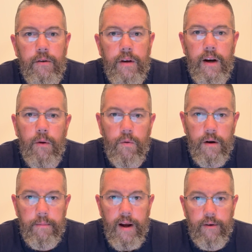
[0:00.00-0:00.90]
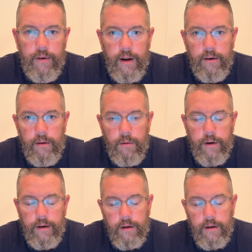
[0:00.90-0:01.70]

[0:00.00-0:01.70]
to get a 1-pound tenderloin.